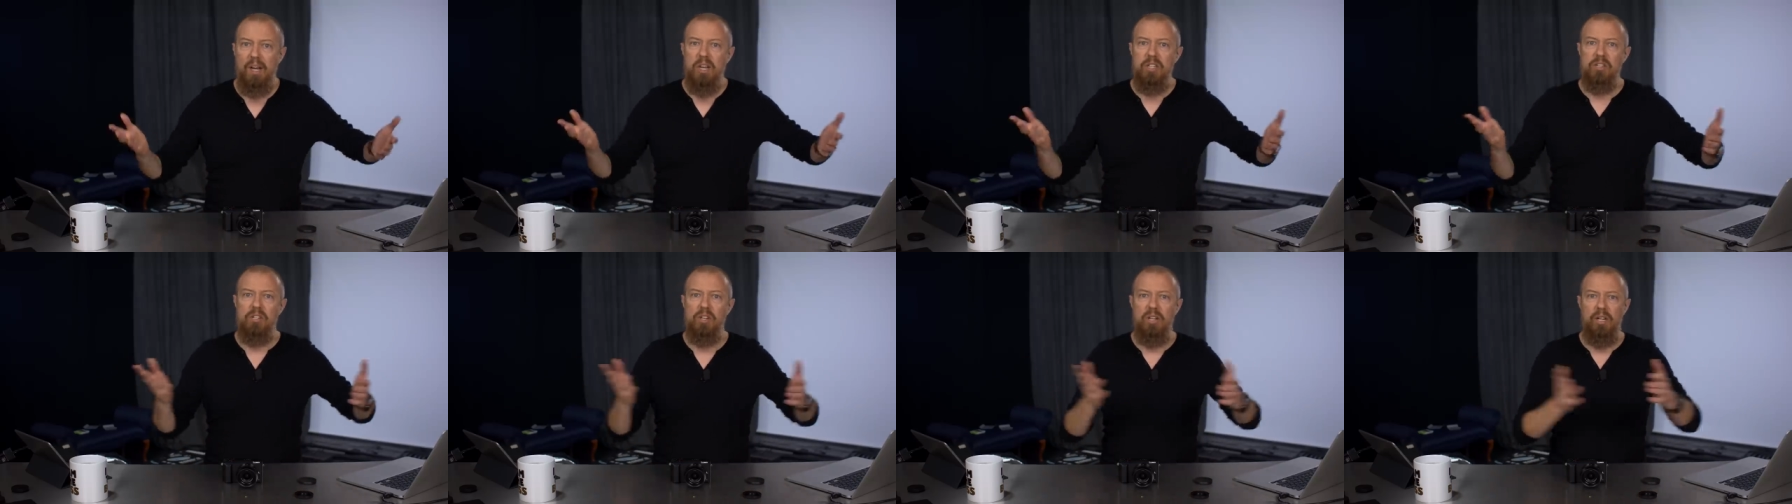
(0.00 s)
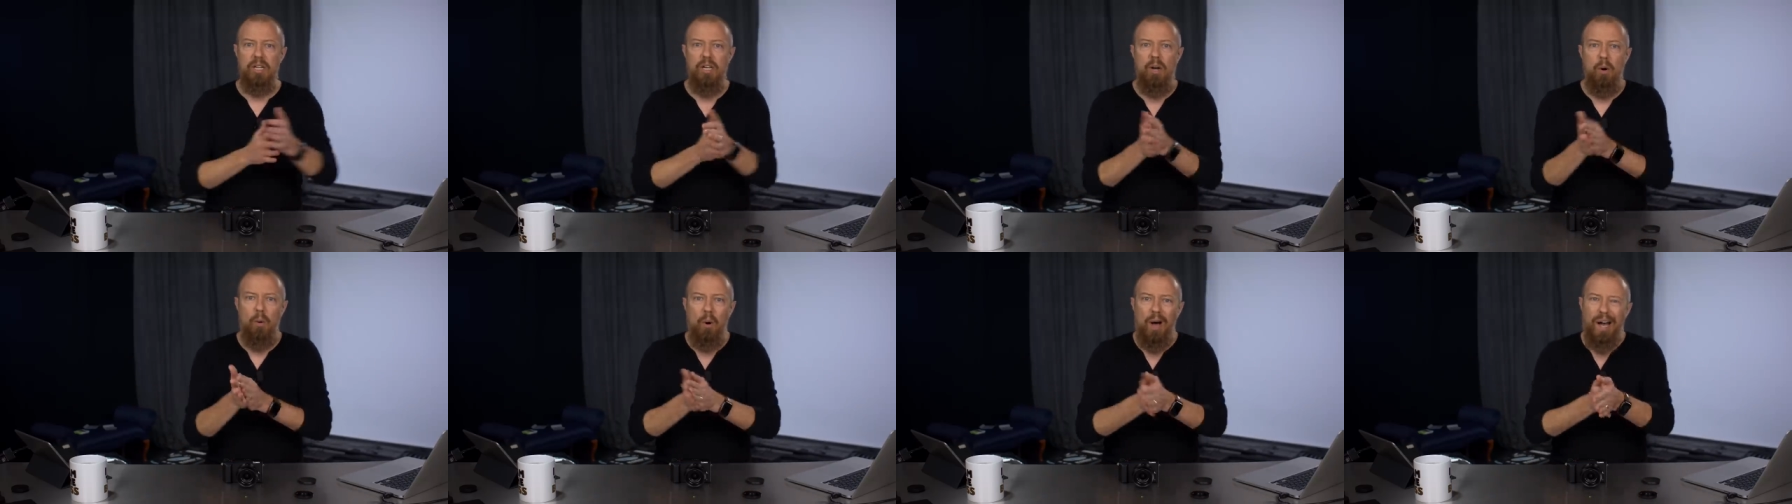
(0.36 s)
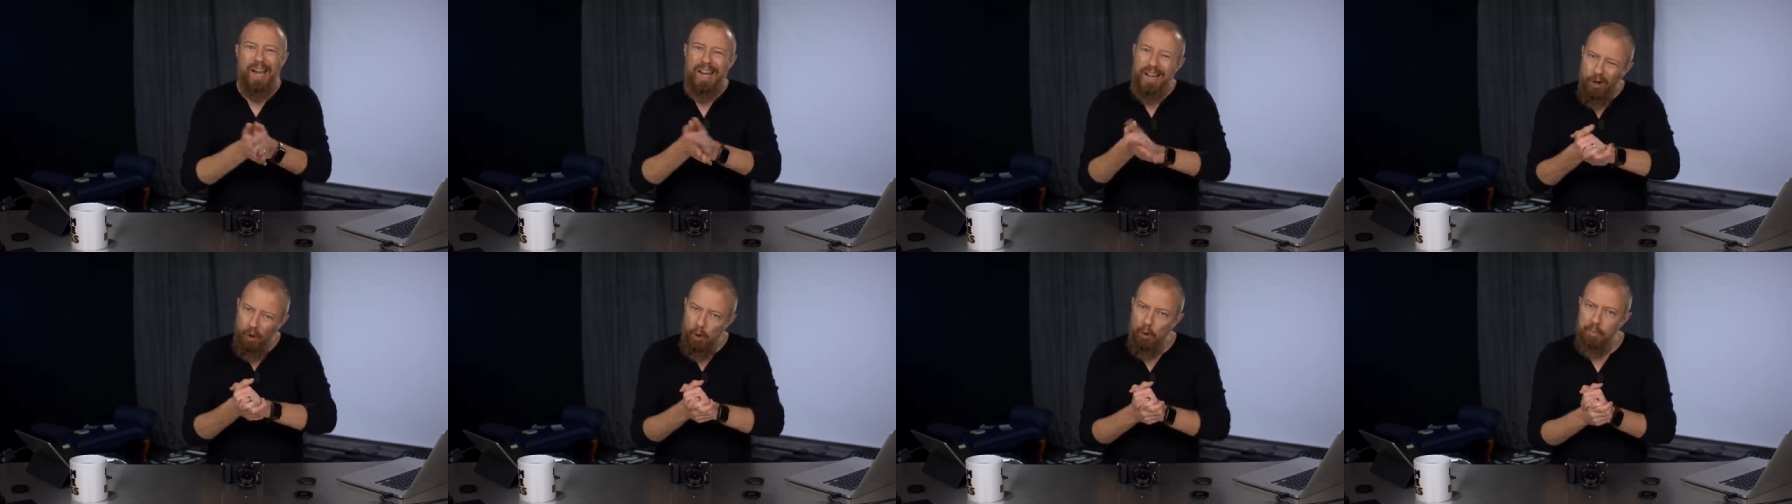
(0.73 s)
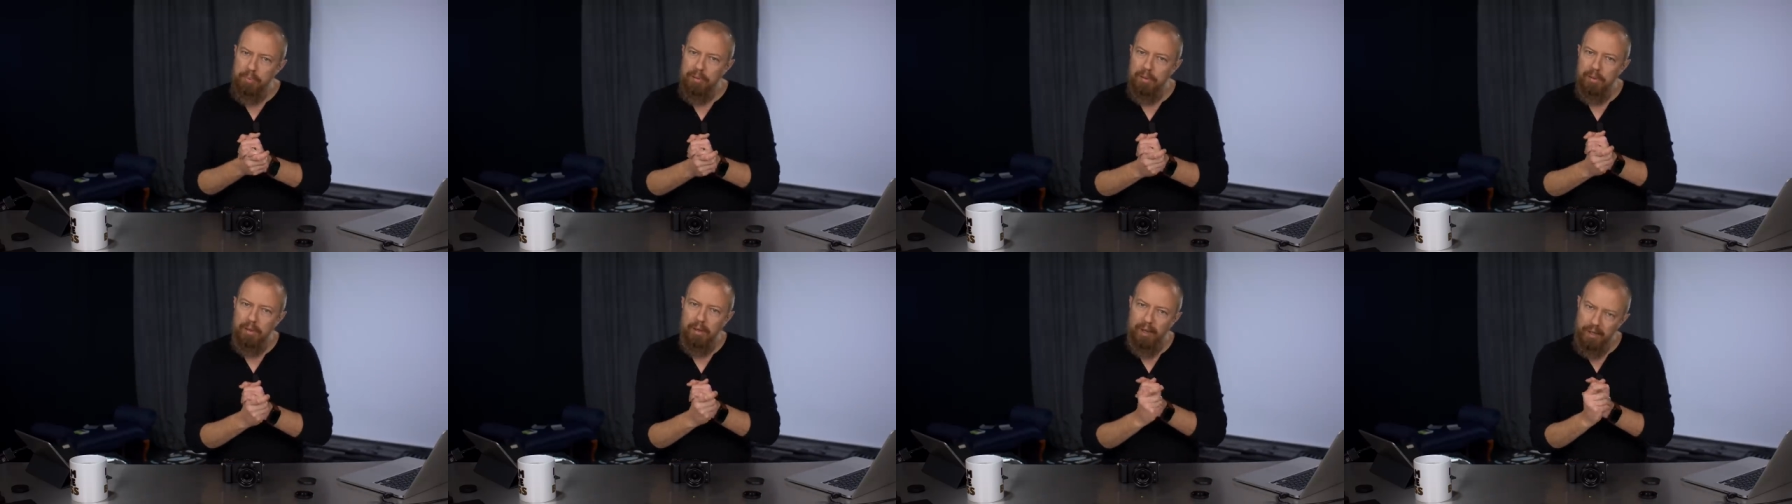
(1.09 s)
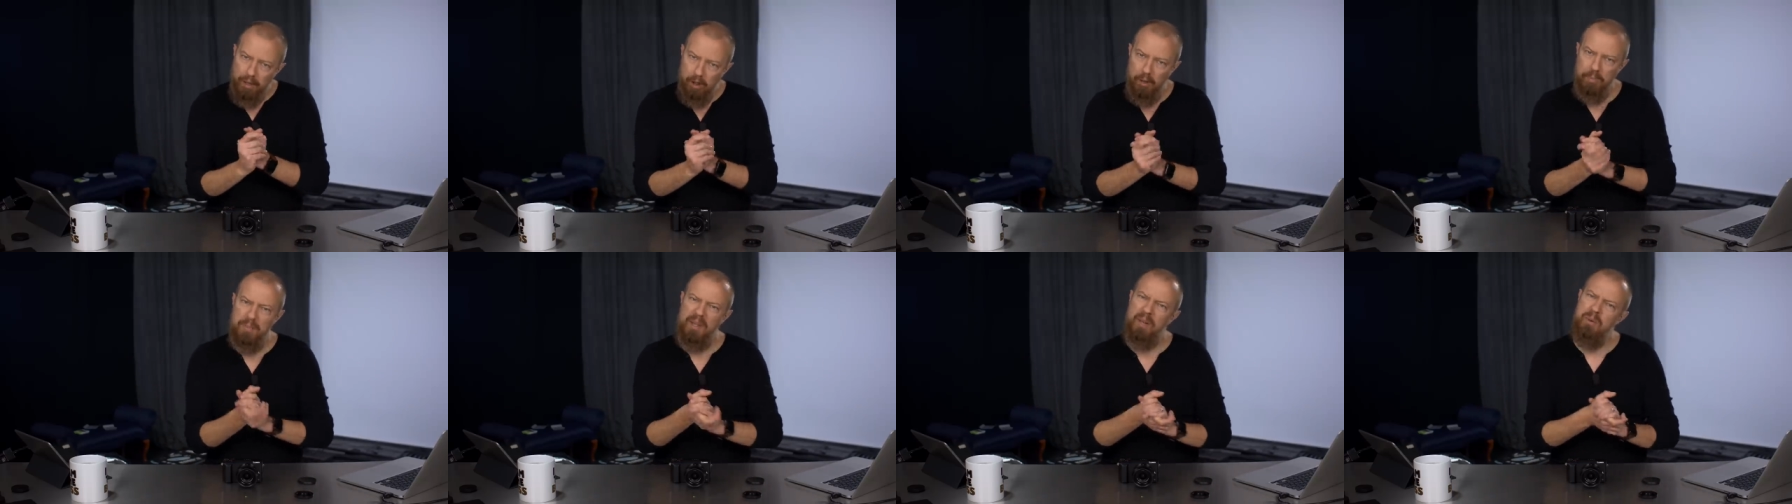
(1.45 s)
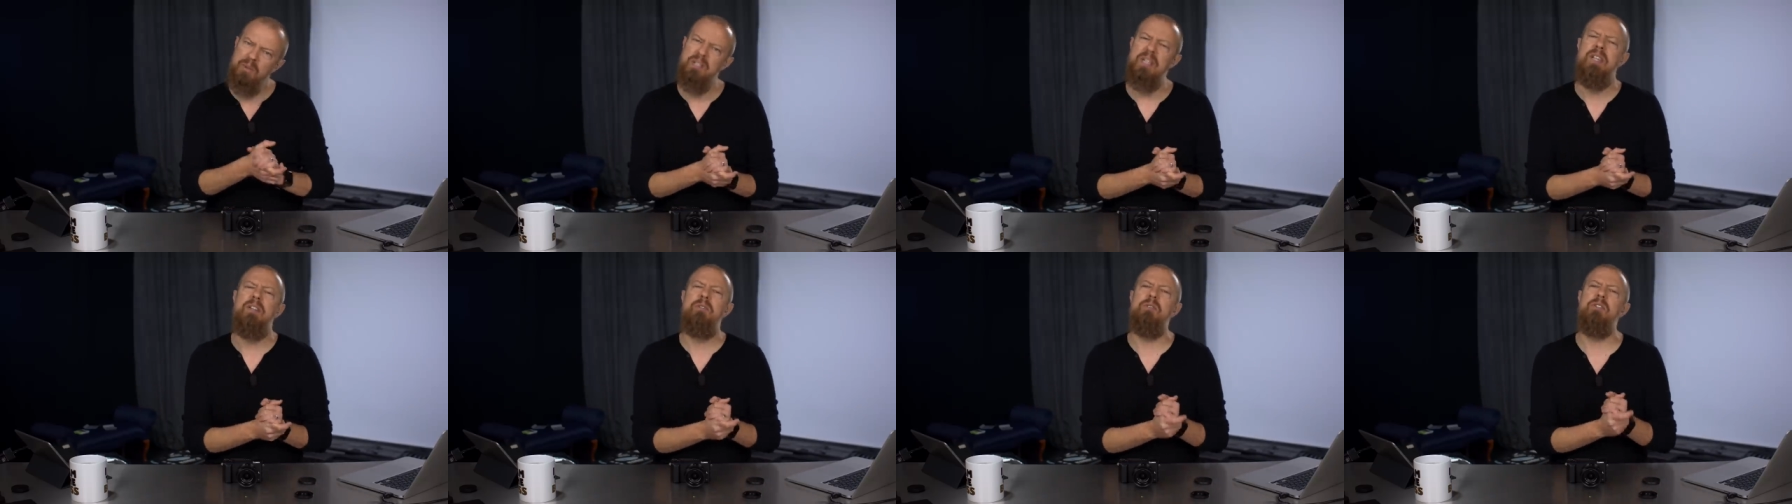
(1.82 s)
so there you go. I hope I hope that
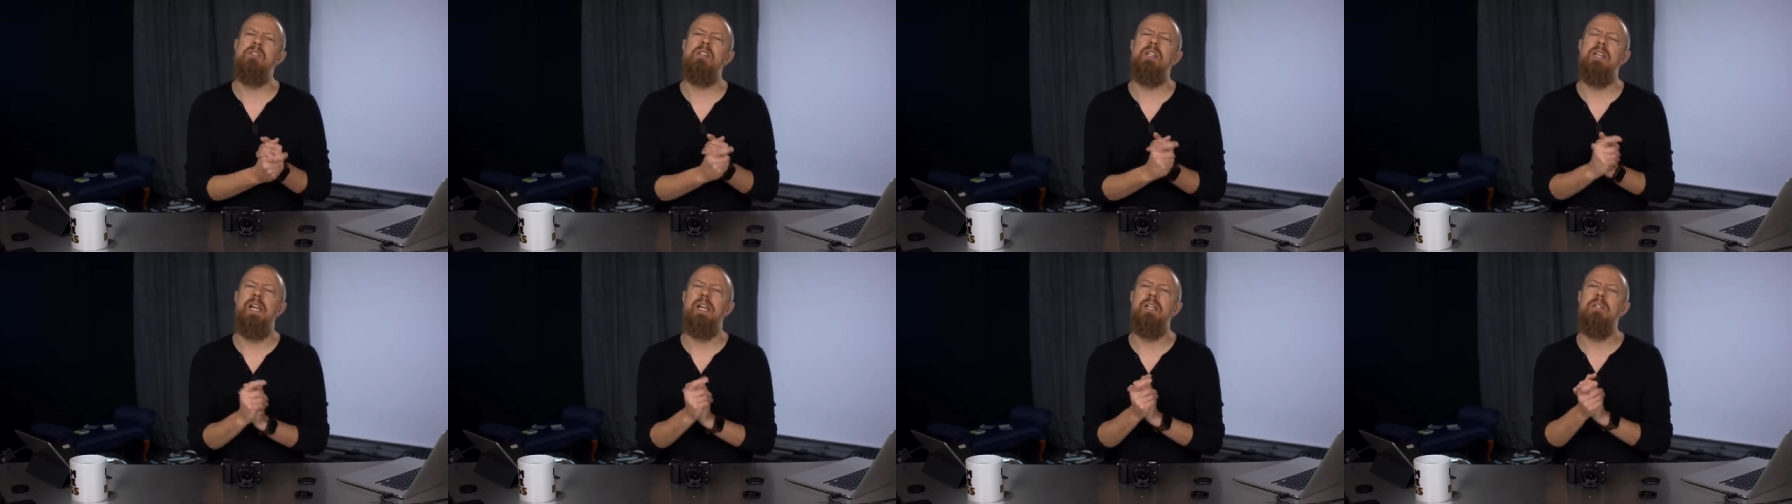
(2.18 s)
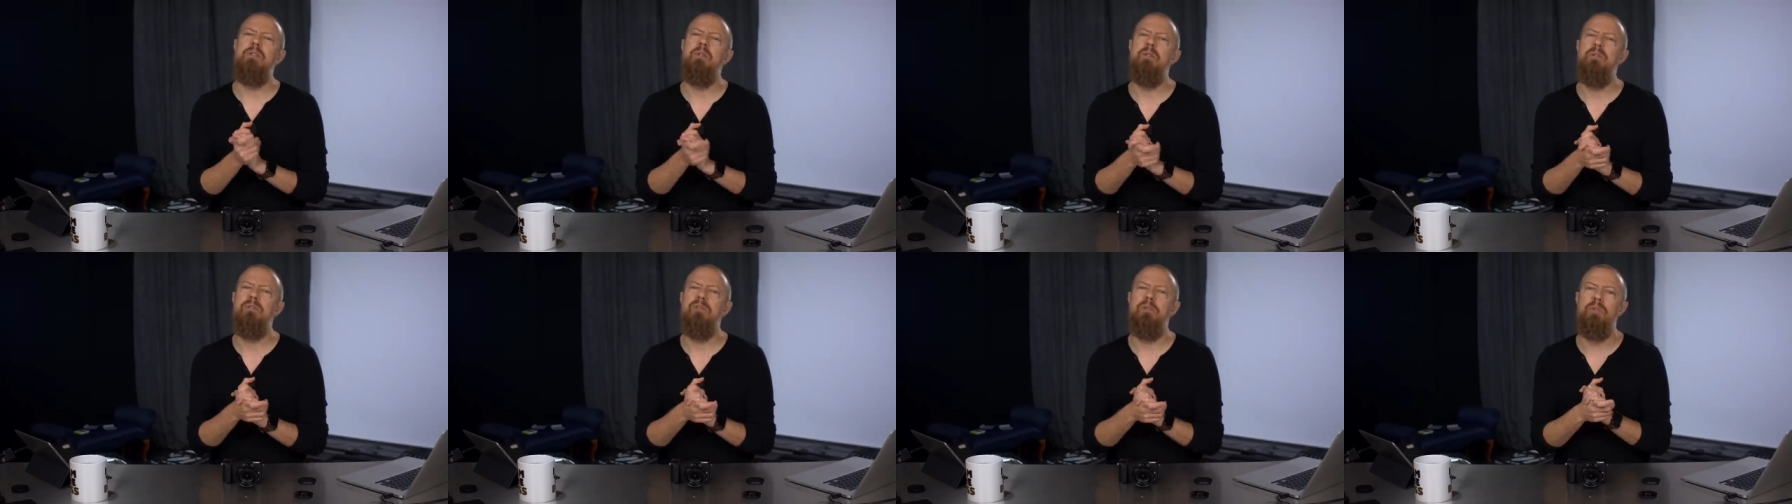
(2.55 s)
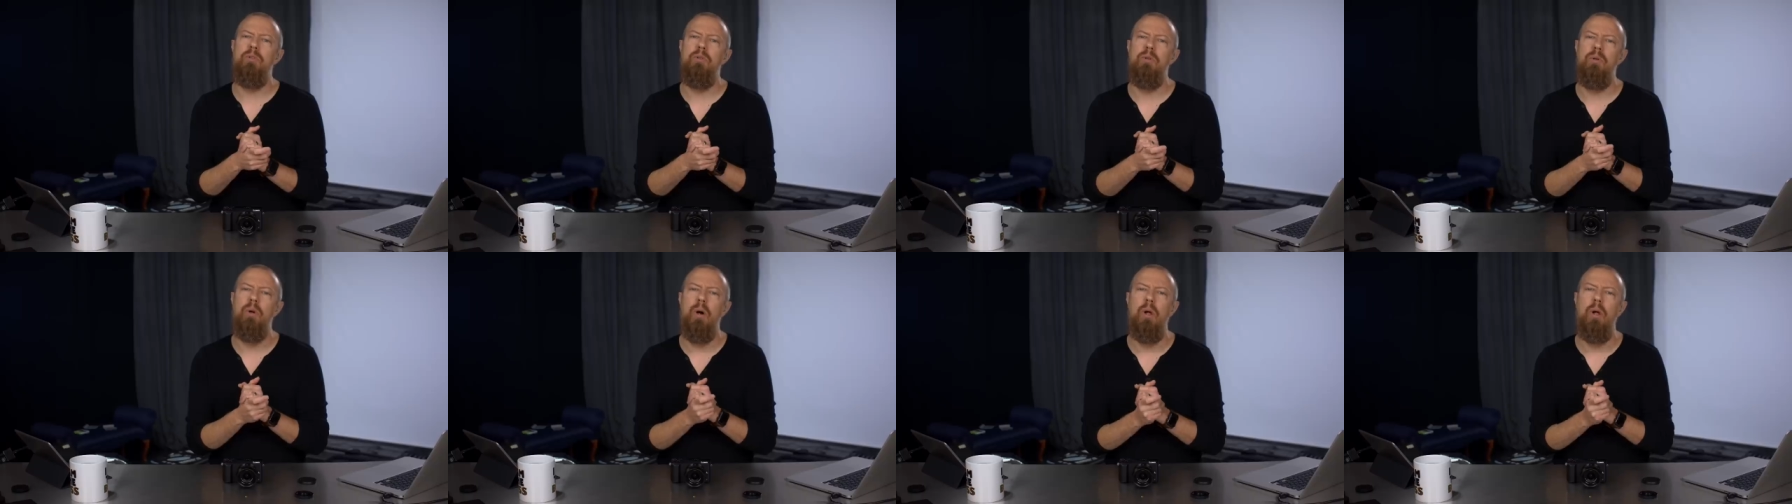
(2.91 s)
was interesting and useful to you